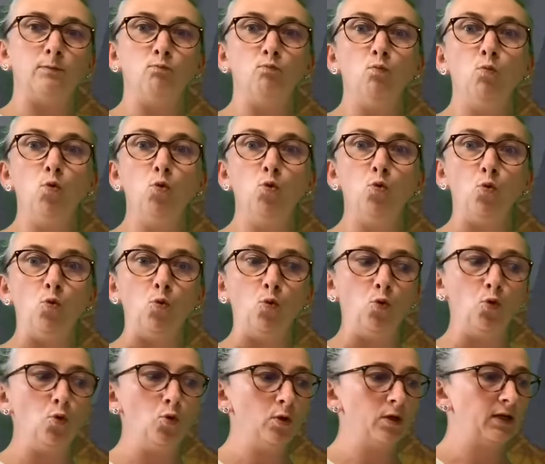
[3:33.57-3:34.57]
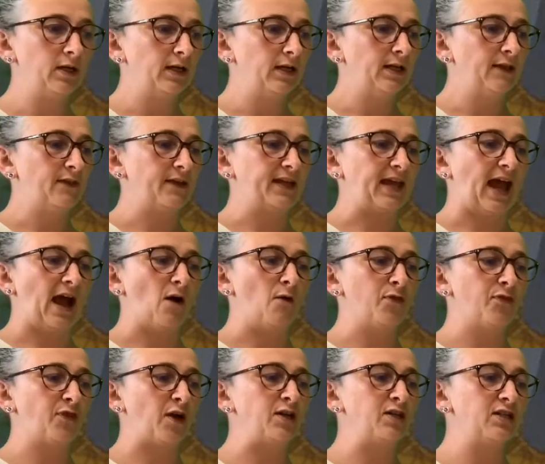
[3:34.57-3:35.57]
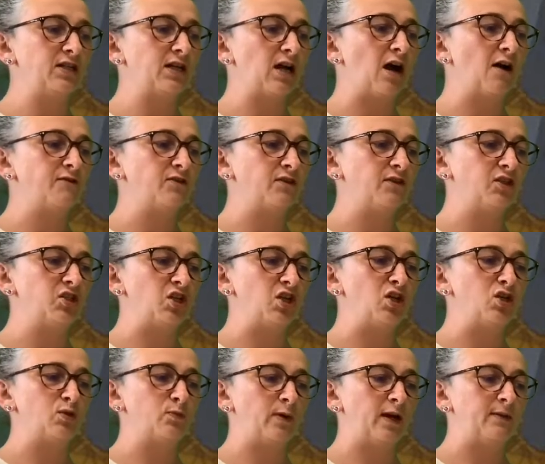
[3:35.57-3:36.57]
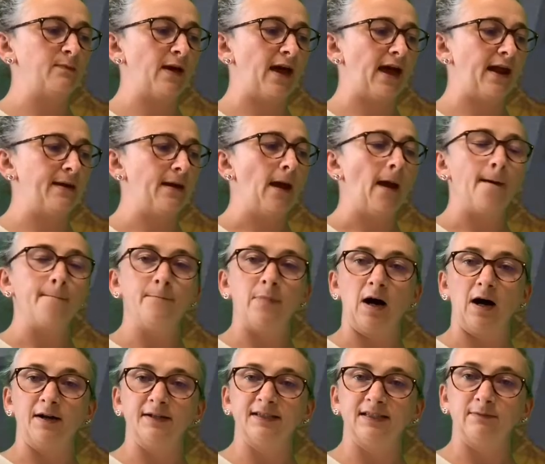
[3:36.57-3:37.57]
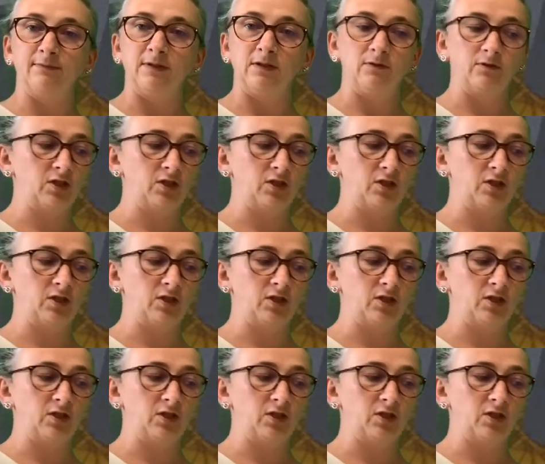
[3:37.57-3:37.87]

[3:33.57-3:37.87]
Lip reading: moo, the cow thundered after the gingerbread man, past the milk